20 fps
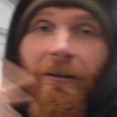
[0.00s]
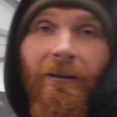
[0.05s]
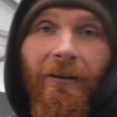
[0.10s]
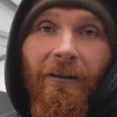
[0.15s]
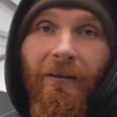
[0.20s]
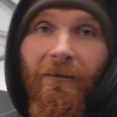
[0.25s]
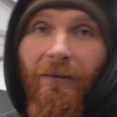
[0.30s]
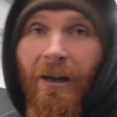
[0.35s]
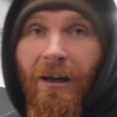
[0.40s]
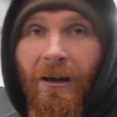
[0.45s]

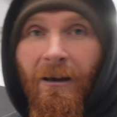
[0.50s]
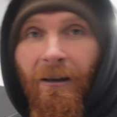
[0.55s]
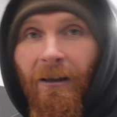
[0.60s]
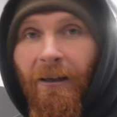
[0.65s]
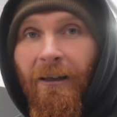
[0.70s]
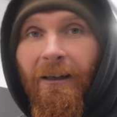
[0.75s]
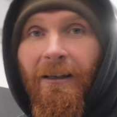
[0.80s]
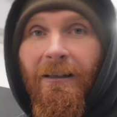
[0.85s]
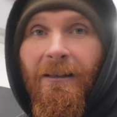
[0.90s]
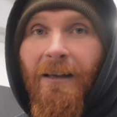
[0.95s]
And
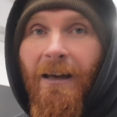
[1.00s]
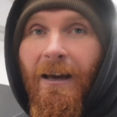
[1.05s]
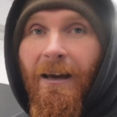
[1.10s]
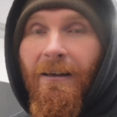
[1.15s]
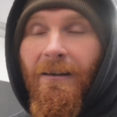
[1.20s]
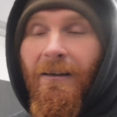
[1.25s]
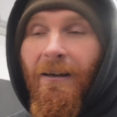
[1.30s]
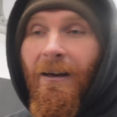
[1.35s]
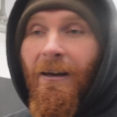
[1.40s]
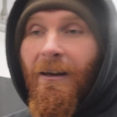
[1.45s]
like I
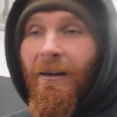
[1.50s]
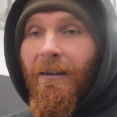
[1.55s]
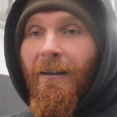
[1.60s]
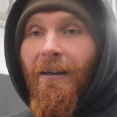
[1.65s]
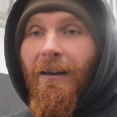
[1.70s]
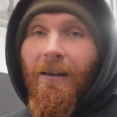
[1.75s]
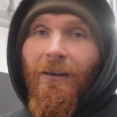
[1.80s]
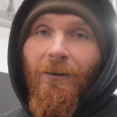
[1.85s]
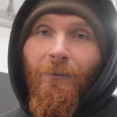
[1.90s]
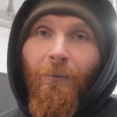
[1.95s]
said,
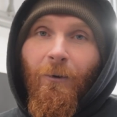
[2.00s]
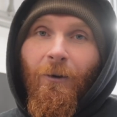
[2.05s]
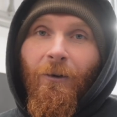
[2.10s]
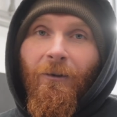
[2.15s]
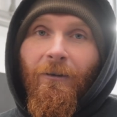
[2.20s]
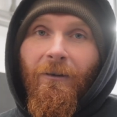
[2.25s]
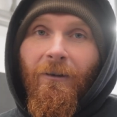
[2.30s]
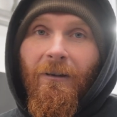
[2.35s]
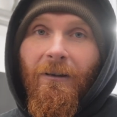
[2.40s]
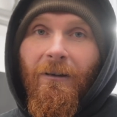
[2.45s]
that's
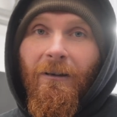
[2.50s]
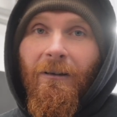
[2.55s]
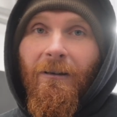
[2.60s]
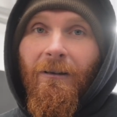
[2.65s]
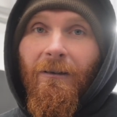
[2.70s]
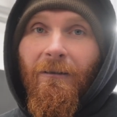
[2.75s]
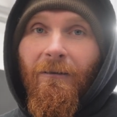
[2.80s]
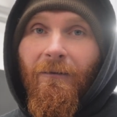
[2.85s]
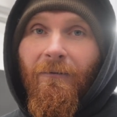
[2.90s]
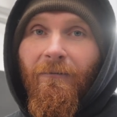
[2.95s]
what the